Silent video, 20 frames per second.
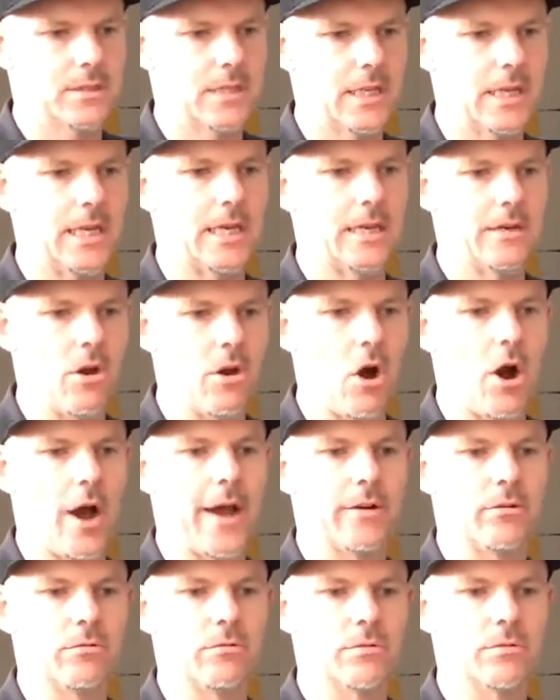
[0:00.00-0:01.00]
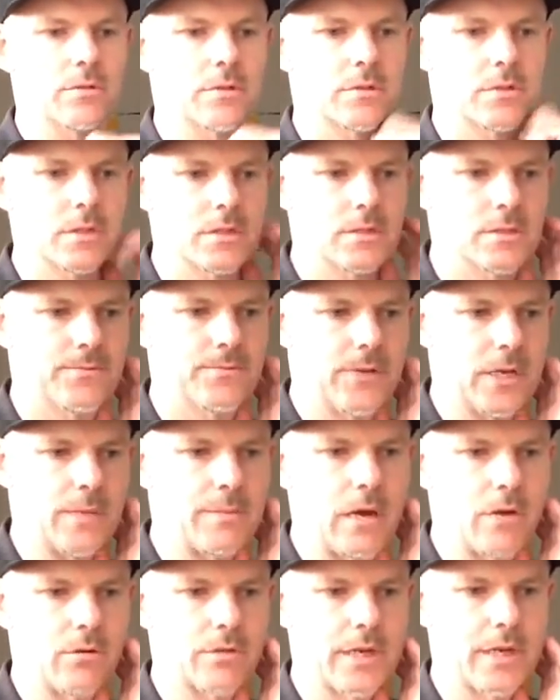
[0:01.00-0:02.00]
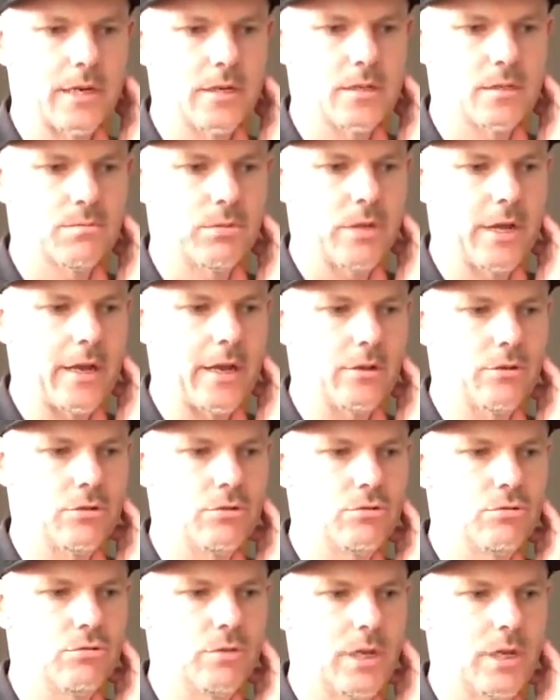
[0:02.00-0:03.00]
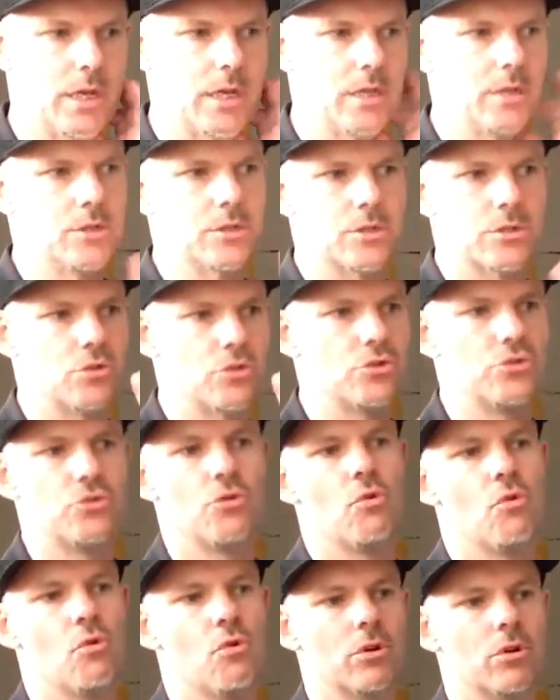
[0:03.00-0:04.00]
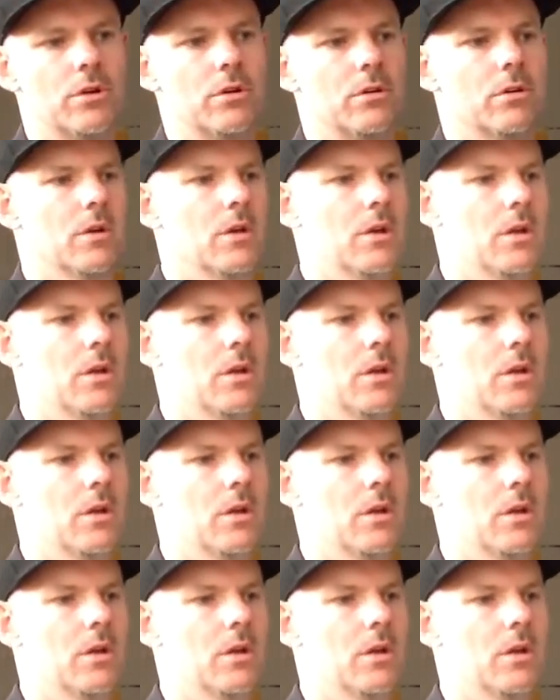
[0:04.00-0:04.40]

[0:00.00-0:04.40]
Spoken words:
teen idols, this female tennis player who he just adored and